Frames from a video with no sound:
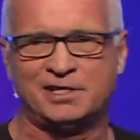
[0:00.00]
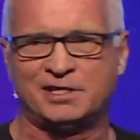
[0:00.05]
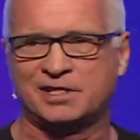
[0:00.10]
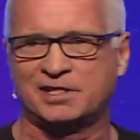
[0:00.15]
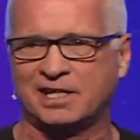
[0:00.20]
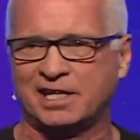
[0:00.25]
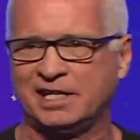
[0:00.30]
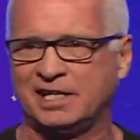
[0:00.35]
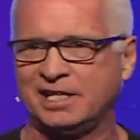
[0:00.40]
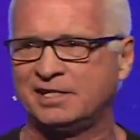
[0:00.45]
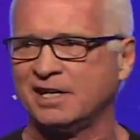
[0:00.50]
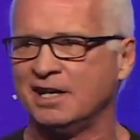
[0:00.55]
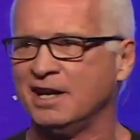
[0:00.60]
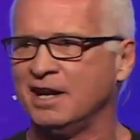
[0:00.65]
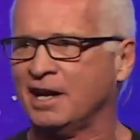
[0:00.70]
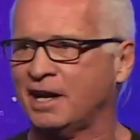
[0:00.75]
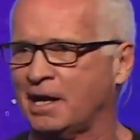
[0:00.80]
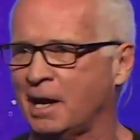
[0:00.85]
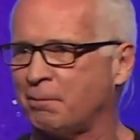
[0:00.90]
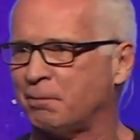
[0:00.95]
you see these
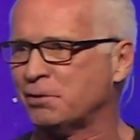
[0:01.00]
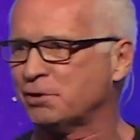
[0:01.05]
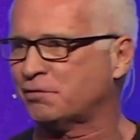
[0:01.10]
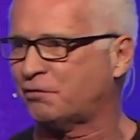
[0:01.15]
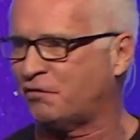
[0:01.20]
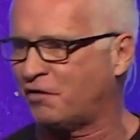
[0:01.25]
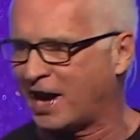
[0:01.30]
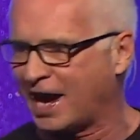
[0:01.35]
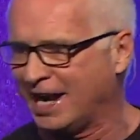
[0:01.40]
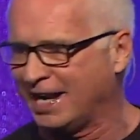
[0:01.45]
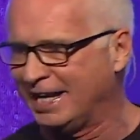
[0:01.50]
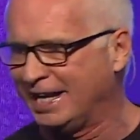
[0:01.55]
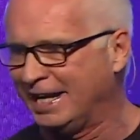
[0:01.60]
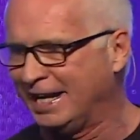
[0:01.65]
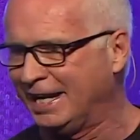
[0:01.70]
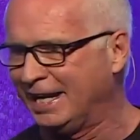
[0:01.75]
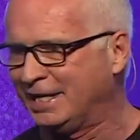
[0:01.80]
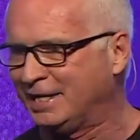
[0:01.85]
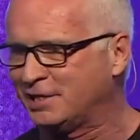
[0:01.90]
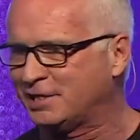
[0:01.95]
couples
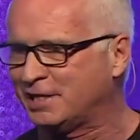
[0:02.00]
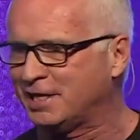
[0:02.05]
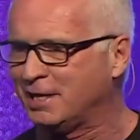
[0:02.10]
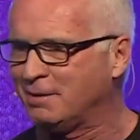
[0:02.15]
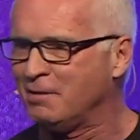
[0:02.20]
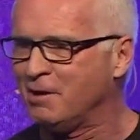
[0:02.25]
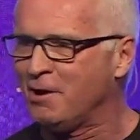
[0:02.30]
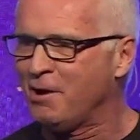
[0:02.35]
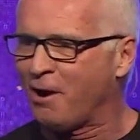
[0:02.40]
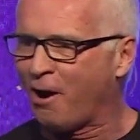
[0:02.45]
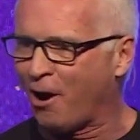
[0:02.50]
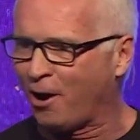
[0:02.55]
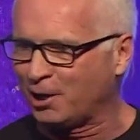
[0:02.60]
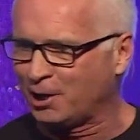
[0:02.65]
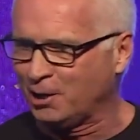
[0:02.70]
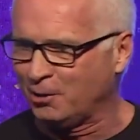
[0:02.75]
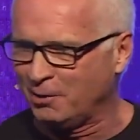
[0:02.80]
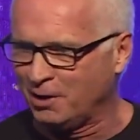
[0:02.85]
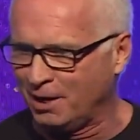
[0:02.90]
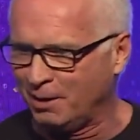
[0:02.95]
fighting, you see them
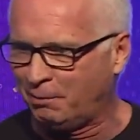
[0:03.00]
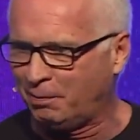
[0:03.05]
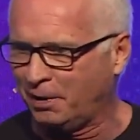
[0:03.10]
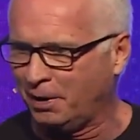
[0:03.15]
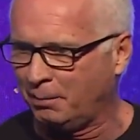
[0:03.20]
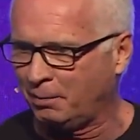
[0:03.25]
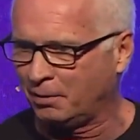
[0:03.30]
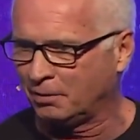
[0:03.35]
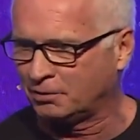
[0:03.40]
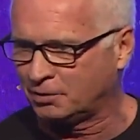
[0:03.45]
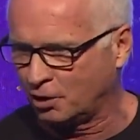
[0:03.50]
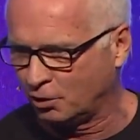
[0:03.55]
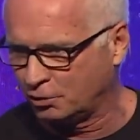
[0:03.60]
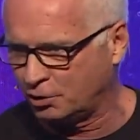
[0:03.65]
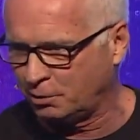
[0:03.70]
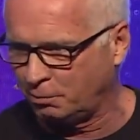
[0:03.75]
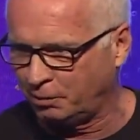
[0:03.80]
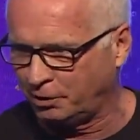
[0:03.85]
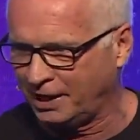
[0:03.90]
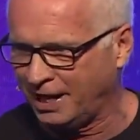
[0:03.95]
arguing at people,
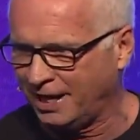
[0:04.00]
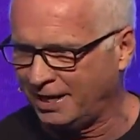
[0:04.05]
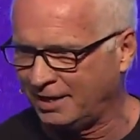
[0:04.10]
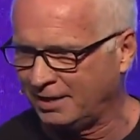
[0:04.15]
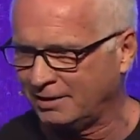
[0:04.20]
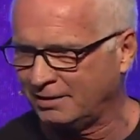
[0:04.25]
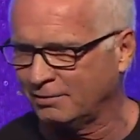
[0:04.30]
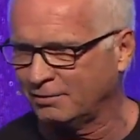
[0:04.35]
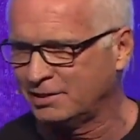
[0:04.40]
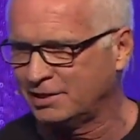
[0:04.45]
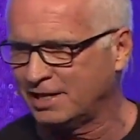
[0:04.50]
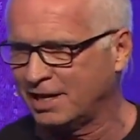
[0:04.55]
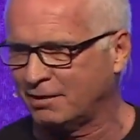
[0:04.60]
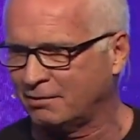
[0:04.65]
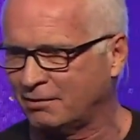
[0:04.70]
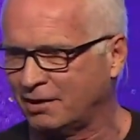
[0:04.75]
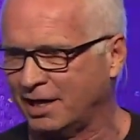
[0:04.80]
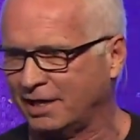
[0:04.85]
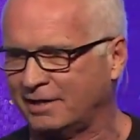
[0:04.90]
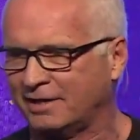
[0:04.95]
don't you, Brianna? Is
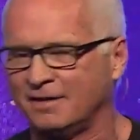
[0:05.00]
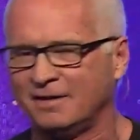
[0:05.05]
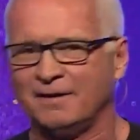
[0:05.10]
that right?